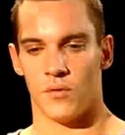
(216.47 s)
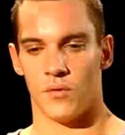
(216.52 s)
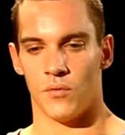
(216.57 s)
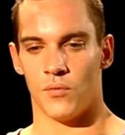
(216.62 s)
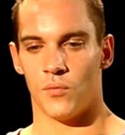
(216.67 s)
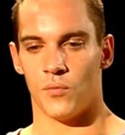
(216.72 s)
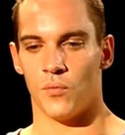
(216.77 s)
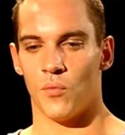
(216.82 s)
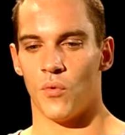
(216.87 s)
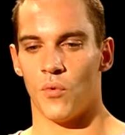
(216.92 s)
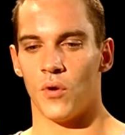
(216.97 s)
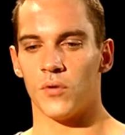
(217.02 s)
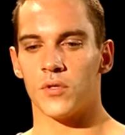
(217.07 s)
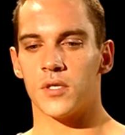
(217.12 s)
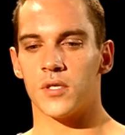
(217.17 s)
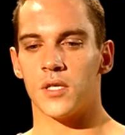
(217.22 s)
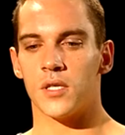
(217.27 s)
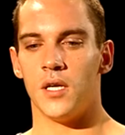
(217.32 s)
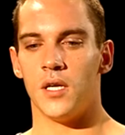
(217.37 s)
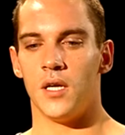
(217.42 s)

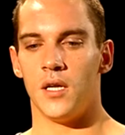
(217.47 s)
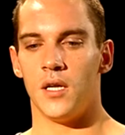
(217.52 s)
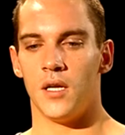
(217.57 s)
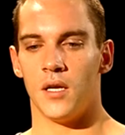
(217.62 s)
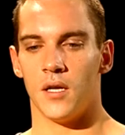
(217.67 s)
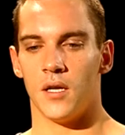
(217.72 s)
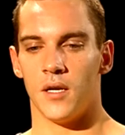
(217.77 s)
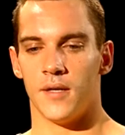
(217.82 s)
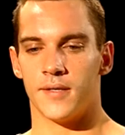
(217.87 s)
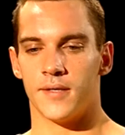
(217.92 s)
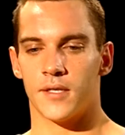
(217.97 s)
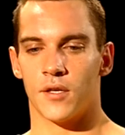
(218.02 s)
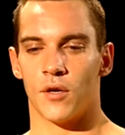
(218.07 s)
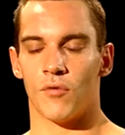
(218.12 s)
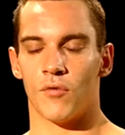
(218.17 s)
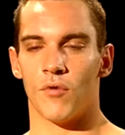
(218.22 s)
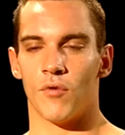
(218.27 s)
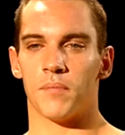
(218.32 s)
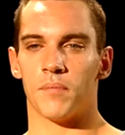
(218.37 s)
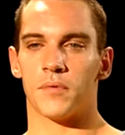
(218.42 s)
Wolsey is
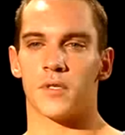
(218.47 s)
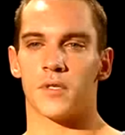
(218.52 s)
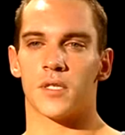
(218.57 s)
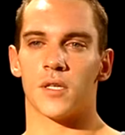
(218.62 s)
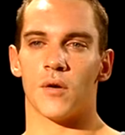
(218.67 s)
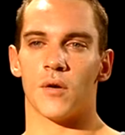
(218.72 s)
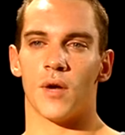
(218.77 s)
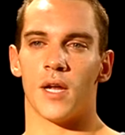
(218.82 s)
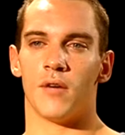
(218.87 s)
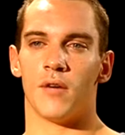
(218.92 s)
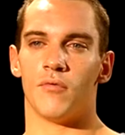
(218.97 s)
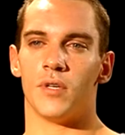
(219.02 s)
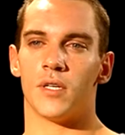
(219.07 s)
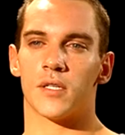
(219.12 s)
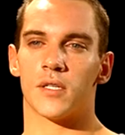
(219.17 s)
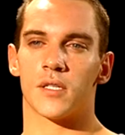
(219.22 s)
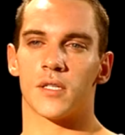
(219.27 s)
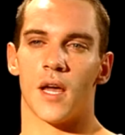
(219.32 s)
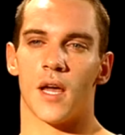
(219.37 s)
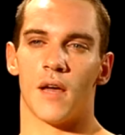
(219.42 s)
corrupt, so Henry
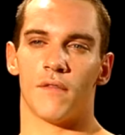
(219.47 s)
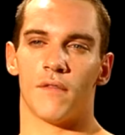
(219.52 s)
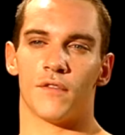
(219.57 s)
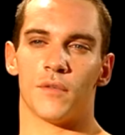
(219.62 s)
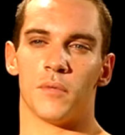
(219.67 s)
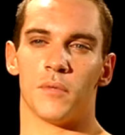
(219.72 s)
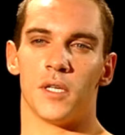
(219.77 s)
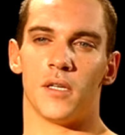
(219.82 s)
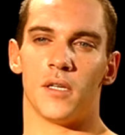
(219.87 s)
doesn't have to be.